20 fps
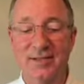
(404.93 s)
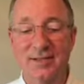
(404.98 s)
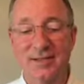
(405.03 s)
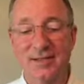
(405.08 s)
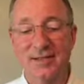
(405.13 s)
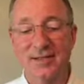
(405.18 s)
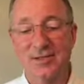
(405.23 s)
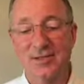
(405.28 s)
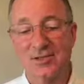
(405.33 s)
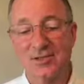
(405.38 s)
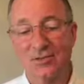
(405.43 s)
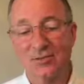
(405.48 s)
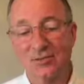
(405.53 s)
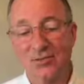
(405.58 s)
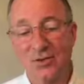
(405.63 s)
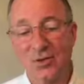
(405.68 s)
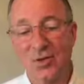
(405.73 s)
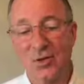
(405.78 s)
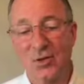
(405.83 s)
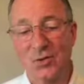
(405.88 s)
Second thing is
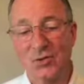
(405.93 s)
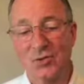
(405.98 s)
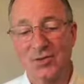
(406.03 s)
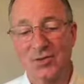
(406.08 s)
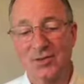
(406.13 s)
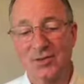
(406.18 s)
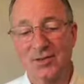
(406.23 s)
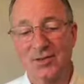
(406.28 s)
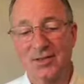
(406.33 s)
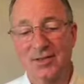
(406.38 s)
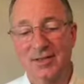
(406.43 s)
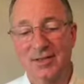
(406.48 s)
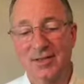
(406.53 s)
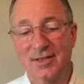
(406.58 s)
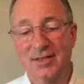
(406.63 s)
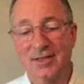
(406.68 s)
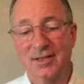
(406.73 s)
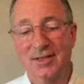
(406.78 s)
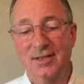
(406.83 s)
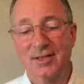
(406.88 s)
that flows.
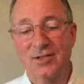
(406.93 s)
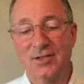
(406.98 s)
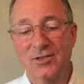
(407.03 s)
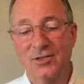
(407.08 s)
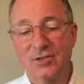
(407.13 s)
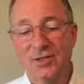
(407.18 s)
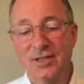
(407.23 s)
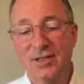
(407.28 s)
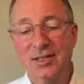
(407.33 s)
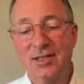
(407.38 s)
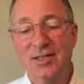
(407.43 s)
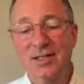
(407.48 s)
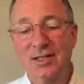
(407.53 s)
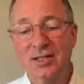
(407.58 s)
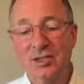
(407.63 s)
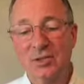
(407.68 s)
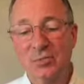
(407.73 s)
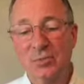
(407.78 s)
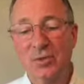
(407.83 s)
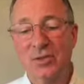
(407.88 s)
The
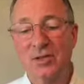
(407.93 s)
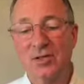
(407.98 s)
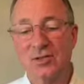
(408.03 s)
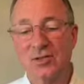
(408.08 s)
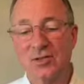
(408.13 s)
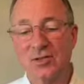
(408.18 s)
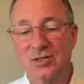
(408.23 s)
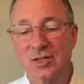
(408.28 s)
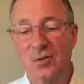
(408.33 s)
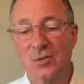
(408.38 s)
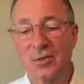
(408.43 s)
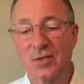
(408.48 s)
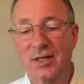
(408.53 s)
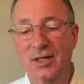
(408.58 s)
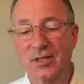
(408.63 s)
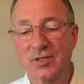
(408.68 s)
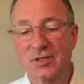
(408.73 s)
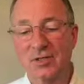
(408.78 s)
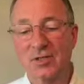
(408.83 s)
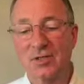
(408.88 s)
second experience is
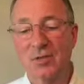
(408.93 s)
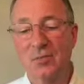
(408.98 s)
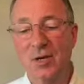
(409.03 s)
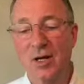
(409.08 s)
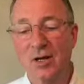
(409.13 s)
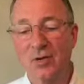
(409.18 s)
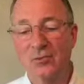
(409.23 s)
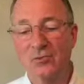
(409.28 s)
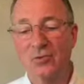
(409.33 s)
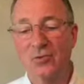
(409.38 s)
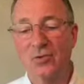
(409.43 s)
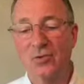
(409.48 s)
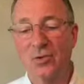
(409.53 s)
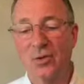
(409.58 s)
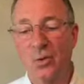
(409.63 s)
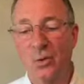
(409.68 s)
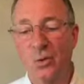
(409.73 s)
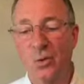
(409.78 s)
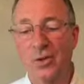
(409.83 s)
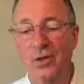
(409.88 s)
that we can somehow
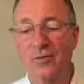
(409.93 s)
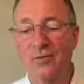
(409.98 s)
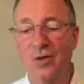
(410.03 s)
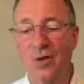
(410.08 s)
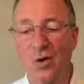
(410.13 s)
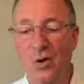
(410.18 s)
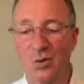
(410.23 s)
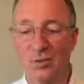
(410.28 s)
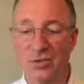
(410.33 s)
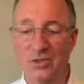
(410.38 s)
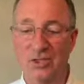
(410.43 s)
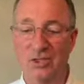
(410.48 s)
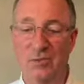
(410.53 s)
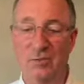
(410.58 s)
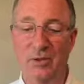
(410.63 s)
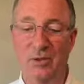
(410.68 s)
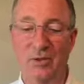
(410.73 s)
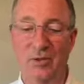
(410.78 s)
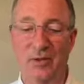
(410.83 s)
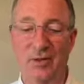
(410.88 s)
feel the wind of the
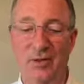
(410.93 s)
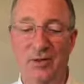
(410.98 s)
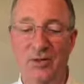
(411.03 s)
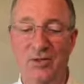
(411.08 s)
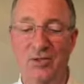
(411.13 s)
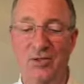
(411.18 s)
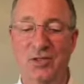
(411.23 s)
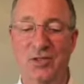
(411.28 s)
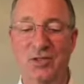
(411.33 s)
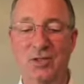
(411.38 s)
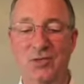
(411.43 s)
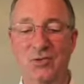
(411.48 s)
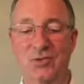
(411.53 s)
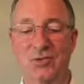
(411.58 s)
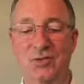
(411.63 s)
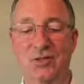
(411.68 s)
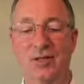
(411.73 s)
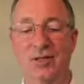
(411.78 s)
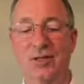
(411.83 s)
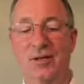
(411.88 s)
Holy Spirit in our
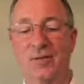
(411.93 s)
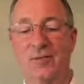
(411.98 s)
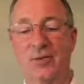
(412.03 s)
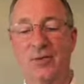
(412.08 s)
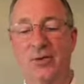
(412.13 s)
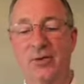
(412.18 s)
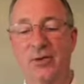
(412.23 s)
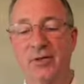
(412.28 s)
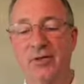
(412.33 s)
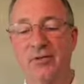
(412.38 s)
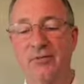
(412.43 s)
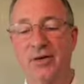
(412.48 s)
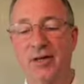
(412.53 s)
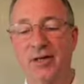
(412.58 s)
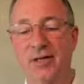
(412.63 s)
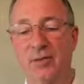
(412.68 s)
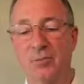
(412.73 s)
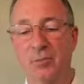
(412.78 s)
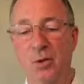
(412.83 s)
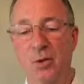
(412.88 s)
sails. There are
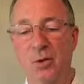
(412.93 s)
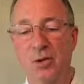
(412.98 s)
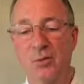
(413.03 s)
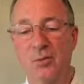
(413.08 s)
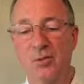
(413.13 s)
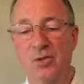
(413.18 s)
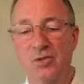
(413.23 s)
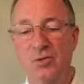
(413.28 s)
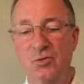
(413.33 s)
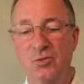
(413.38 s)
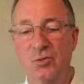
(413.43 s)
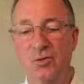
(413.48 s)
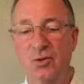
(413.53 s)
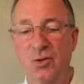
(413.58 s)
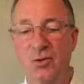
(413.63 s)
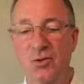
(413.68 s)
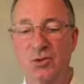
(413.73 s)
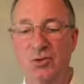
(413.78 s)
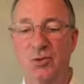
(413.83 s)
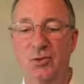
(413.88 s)
divine
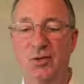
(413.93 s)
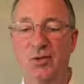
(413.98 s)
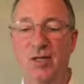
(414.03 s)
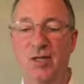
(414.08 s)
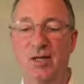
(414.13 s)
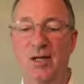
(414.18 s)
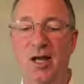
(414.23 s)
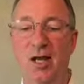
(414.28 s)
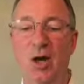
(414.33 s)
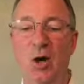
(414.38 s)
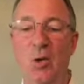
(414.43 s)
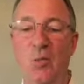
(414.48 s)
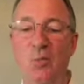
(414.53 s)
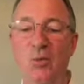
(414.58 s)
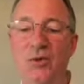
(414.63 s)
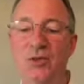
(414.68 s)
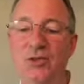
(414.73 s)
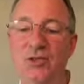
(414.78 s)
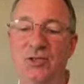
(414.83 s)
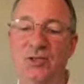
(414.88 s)
appointments with those who can
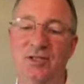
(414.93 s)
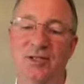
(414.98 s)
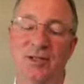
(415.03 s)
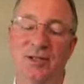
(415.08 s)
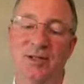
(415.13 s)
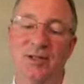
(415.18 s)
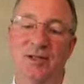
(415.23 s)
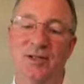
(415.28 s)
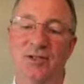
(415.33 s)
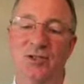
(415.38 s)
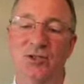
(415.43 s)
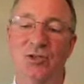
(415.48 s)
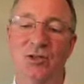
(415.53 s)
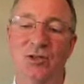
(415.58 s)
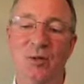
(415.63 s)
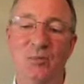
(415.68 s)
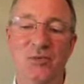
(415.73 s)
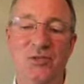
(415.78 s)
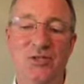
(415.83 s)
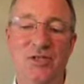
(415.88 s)
help us.
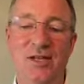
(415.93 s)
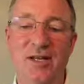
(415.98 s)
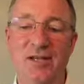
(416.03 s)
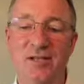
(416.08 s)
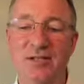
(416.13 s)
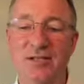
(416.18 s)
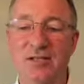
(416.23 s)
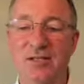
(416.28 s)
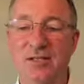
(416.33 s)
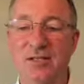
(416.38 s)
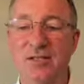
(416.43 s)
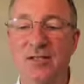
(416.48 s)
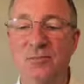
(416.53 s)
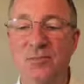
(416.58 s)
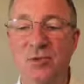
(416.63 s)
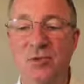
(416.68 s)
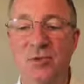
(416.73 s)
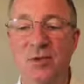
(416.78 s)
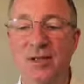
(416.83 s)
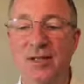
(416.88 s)
Circumstances
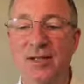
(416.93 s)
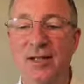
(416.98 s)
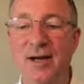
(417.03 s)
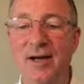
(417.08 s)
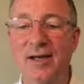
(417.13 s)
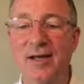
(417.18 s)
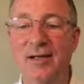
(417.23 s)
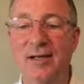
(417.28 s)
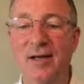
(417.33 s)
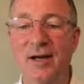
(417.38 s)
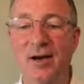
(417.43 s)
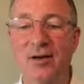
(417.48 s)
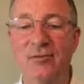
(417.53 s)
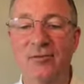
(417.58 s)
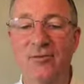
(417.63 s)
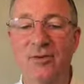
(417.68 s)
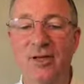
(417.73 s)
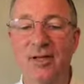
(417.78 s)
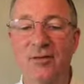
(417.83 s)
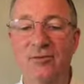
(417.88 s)
seem to align
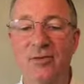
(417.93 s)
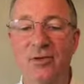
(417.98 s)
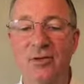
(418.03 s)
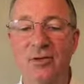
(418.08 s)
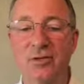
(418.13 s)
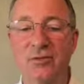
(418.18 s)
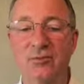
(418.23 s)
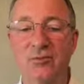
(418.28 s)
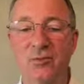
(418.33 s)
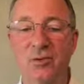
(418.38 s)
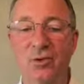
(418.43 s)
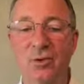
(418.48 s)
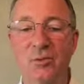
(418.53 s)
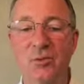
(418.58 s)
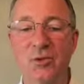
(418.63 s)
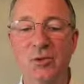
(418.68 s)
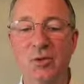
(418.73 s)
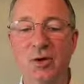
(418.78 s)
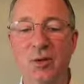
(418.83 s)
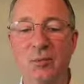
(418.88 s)
in our favor to
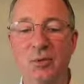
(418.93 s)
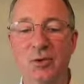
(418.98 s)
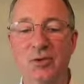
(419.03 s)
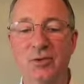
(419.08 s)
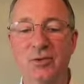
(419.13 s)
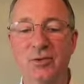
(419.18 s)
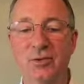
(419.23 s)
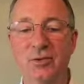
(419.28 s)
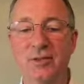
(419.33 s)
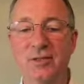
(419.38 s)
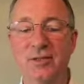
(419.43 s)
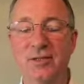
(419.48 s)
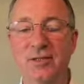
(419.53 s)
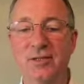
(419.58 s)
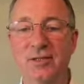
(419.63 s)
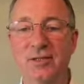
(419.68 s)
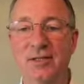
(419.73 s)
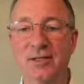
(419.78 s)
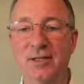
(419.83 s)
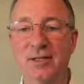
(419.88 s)
form new
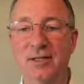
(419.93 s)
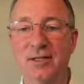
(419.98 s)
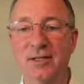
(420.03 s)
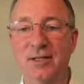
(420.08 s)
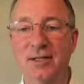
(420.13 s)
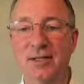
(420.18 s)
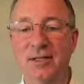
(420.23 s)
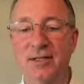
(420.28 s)
opportunities,